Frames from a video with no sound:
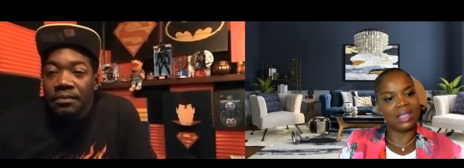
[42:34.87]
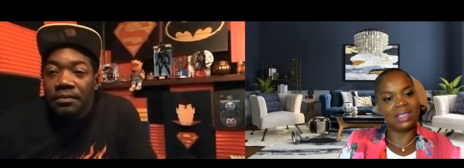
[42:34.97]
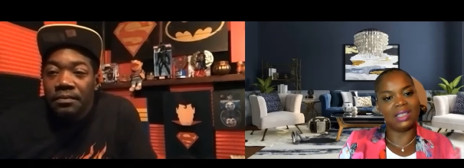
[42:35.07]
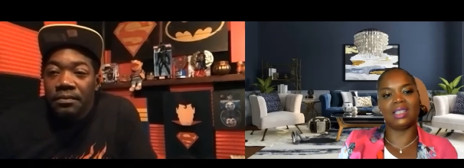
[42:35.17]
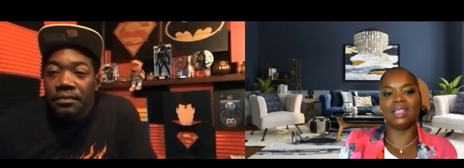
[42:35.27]
Speaker 1: leading
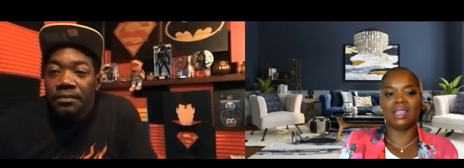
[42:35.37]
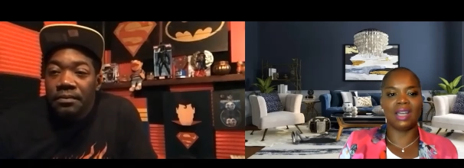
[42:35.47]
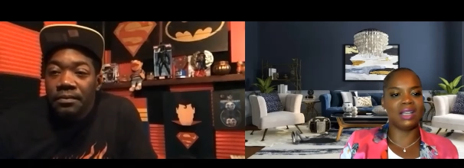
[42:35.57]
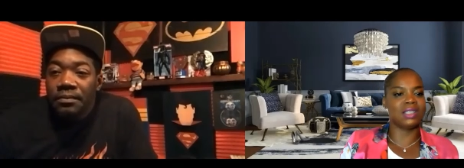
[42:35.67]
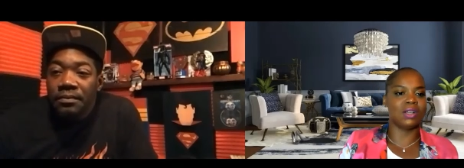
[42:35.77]
to the
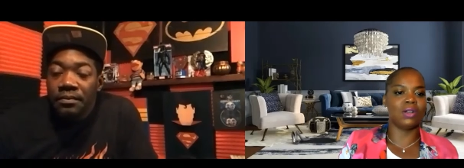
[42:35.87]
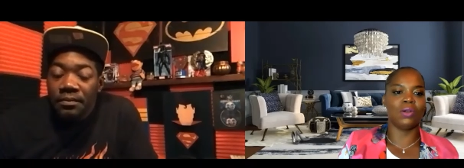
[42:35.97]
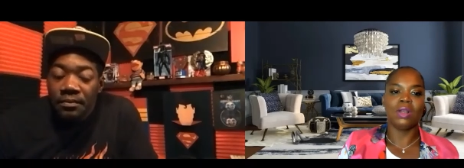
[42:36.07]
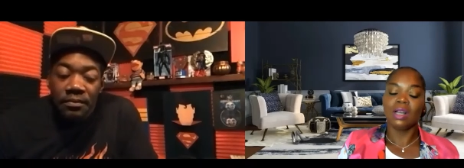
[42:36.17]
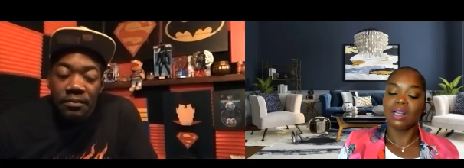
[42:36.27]
next. So
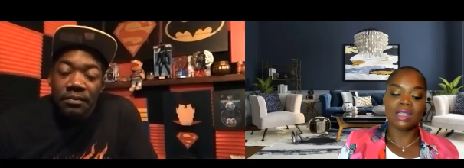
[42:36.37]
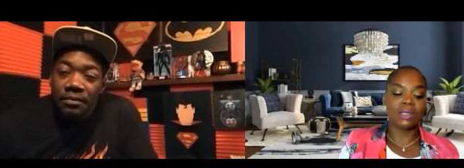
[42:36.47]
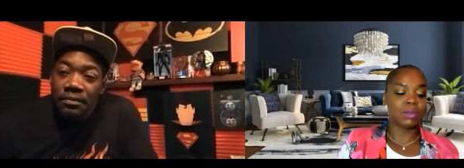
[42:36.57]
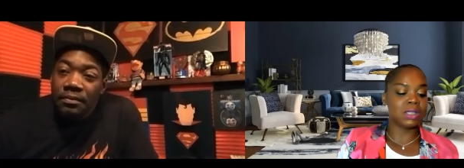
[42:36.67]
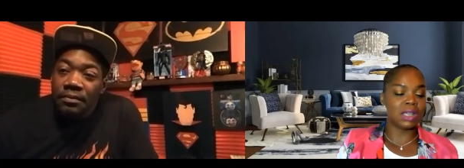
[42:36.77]
that's
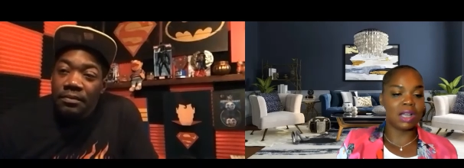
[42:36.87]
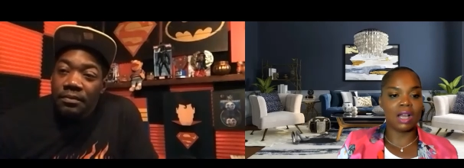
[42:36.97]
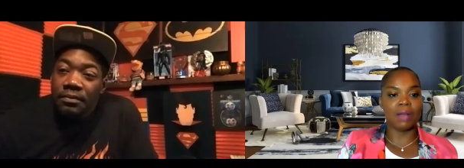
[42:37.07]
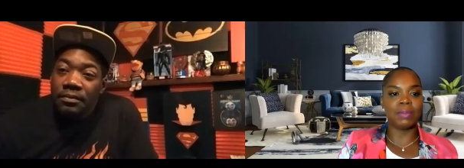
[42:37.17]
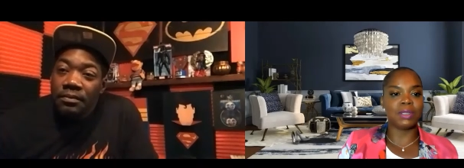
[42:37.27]
what's up.
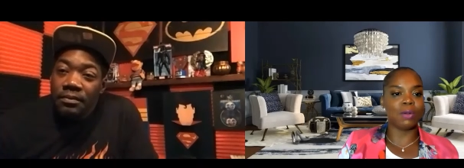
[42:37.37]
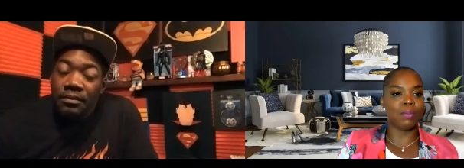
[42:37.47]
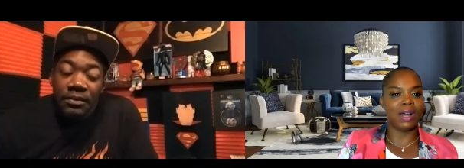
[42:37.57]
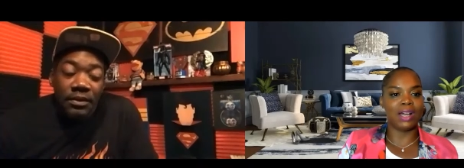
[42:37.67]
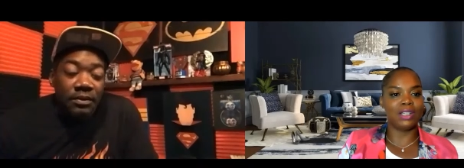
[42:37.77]
I'm so
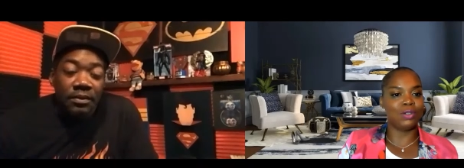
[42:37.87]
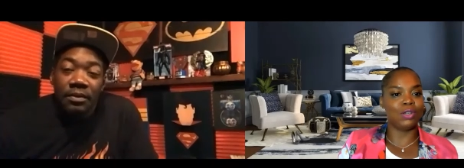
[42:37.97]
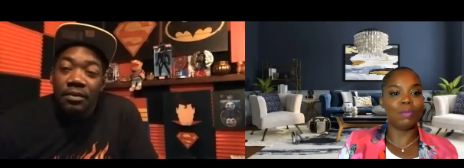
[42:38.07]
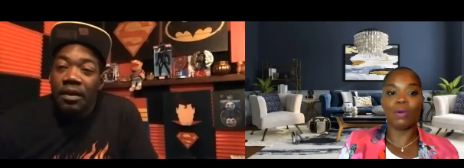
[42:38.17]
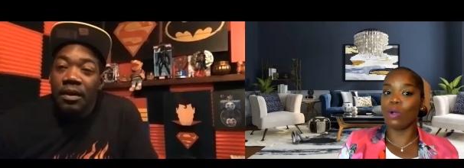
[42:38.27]
proud of you. You've
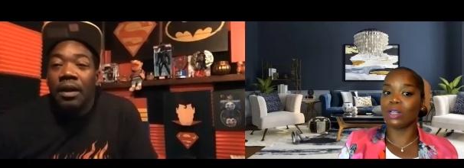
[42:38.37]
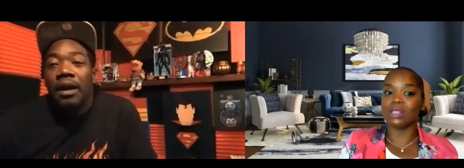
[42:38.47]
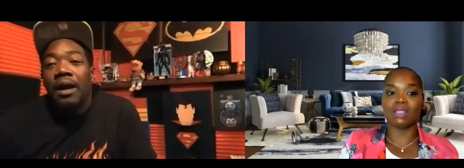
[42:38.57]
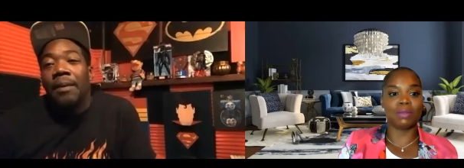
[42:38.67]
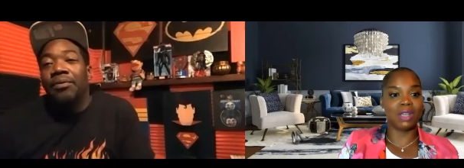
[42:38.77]
been working
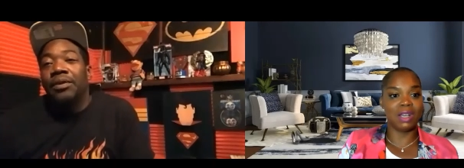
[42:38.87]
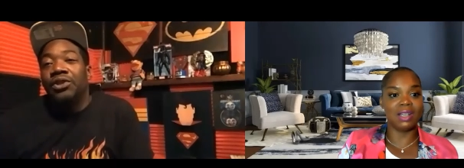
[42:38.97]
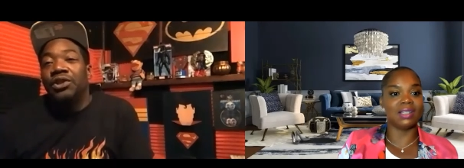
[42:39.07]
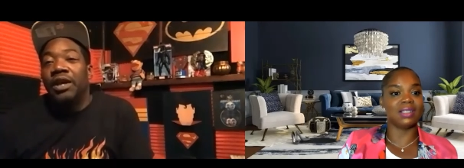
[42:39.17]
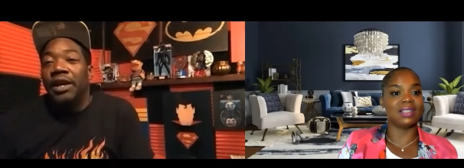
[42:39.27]
some
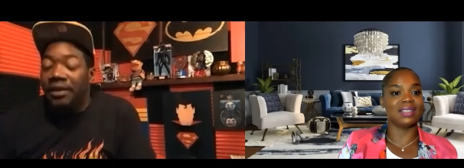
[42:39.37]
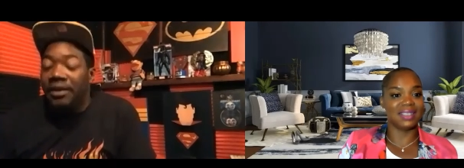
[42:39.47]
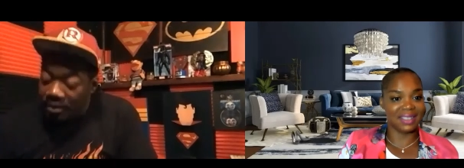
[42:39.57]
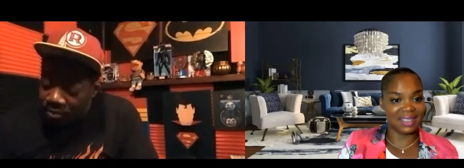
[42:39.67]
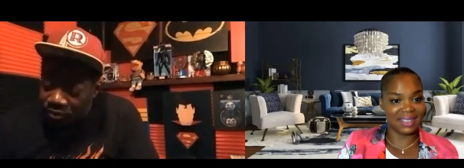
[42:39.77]
years.
Speaker 2: It
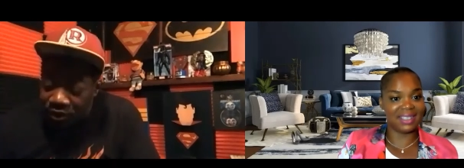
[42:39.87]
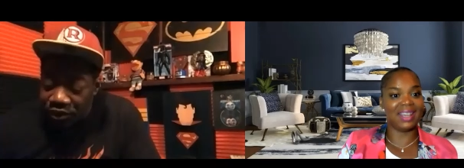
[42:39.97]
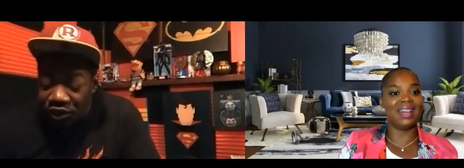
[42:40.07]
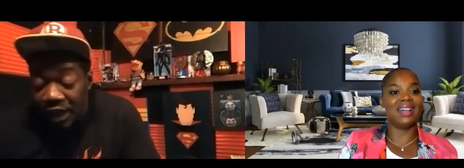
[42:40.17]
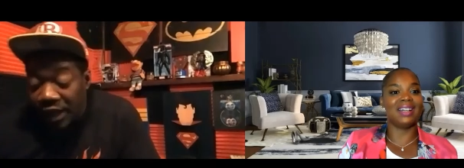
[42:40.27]

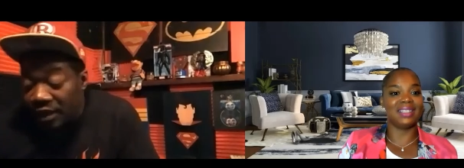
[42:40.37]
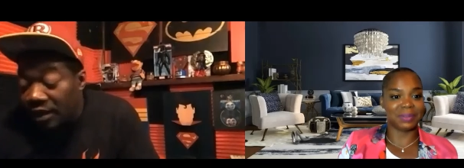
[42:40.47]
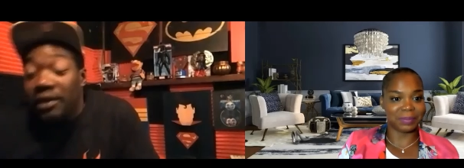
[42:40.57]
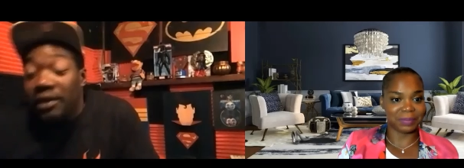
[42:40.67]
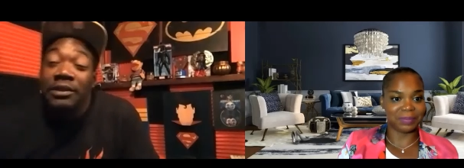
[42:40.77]
appreciate yeah. it.
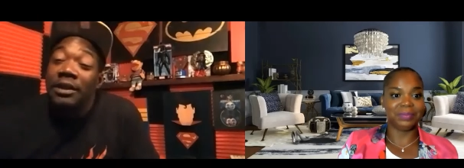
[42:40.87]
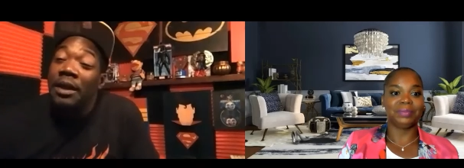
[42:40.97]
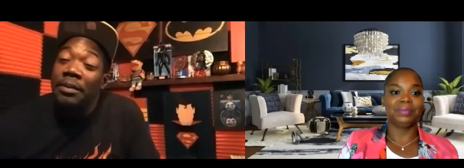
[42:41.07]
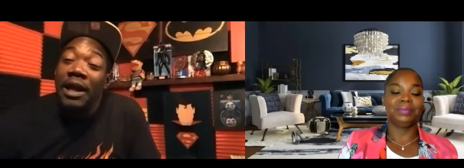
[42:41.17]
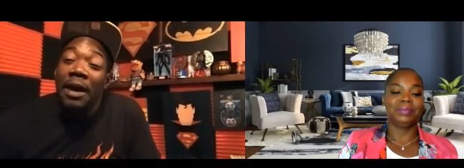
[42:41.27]
Listen, I'm
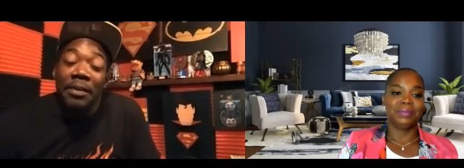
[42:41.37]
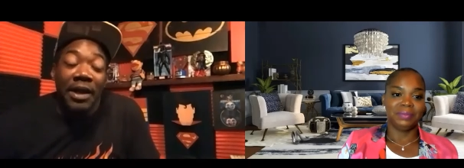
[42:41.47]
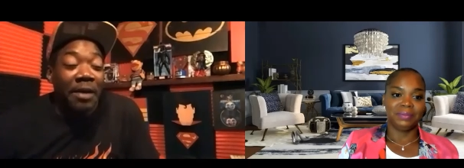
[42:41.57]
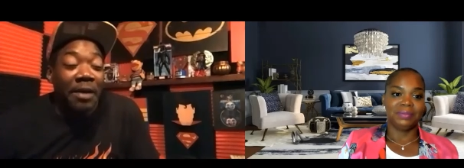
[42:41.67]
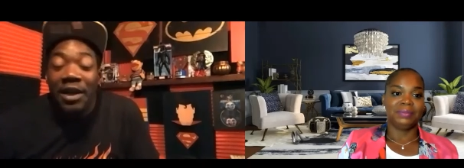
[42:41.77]
getting, I'm getting, I'm
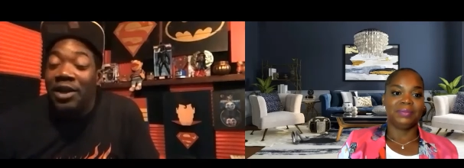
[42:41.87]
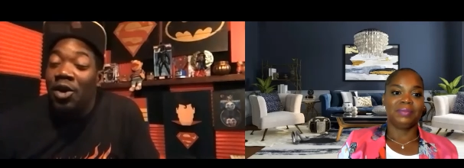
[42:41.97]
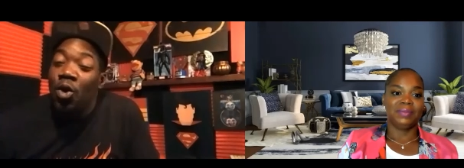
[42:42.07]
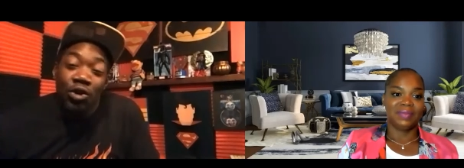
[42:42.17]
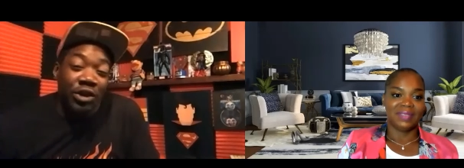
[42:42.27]
getting
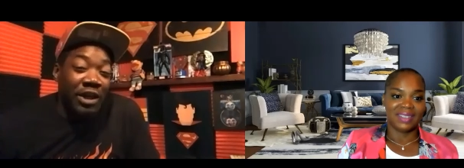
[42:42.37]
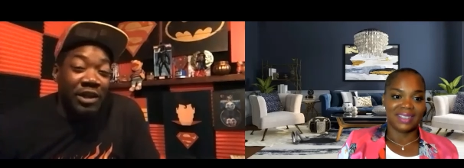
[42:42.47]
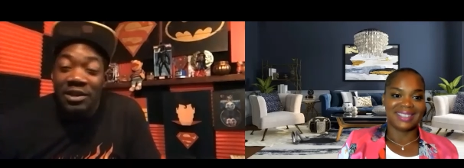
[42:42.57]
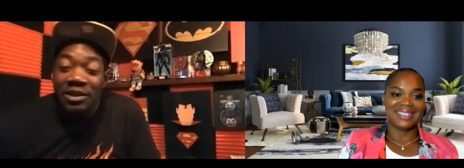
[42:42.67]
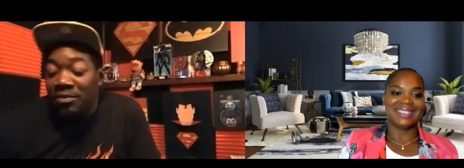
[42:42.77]
older. I need
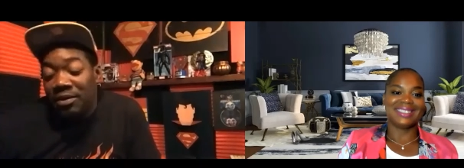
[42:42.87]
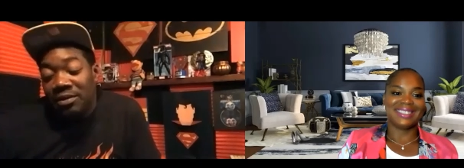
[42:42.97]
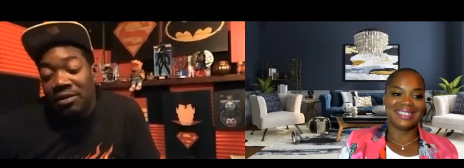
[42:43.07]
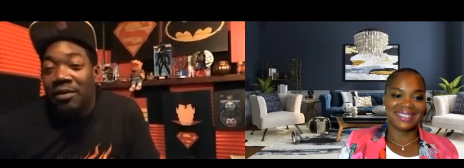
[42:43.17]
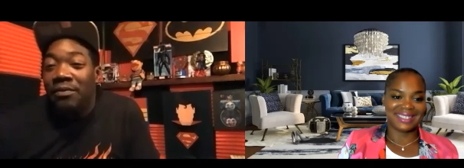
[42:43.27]
some
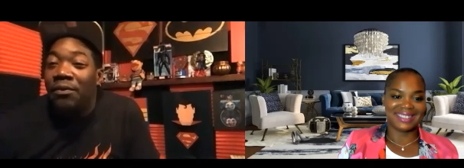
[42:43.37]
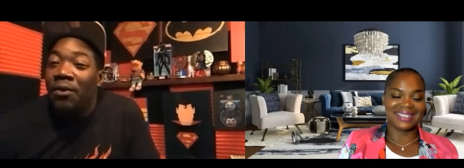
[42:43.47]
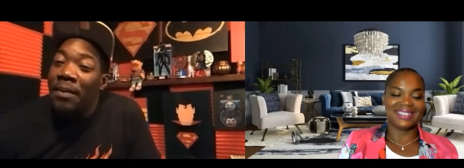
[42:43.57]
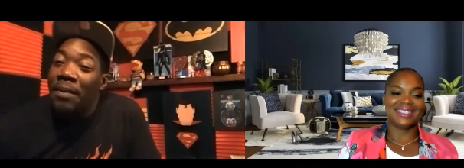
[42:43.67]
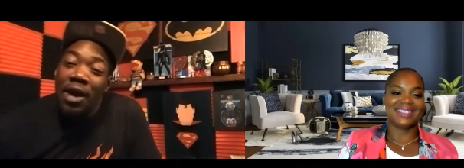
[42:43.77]
to fall
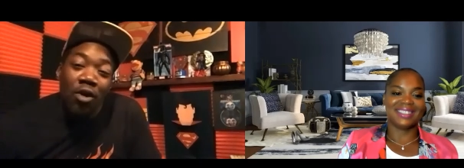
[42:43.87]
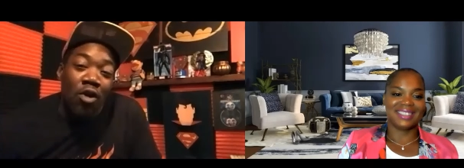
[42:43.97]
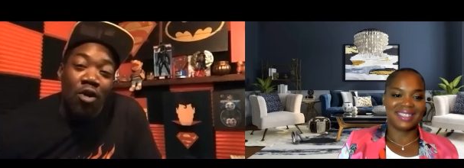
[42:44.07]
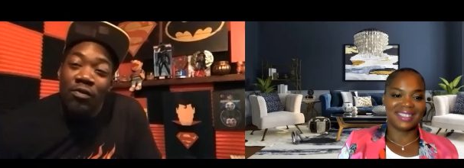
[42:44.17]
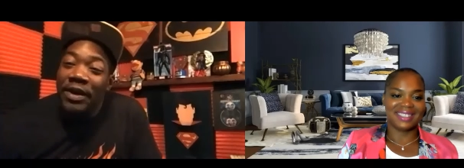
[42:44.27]
back on
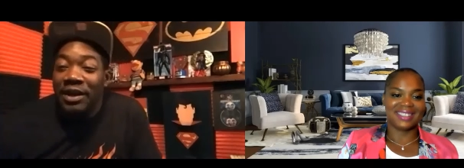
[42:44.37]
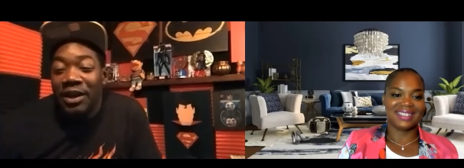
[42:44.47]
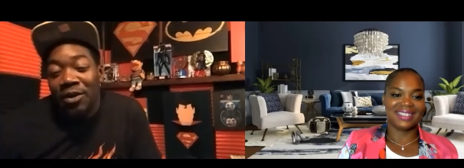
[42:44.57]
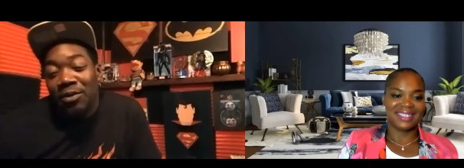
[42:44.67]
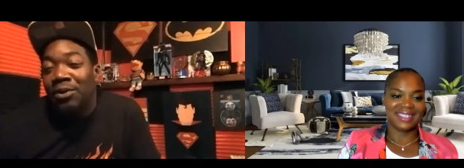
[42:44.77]
right now.
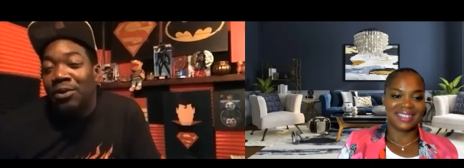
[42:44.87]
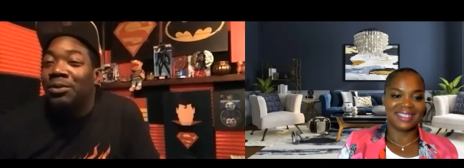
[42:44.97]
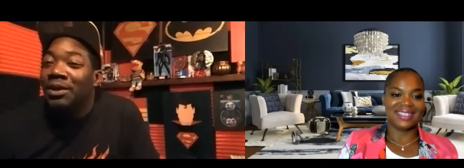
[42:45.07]
You know,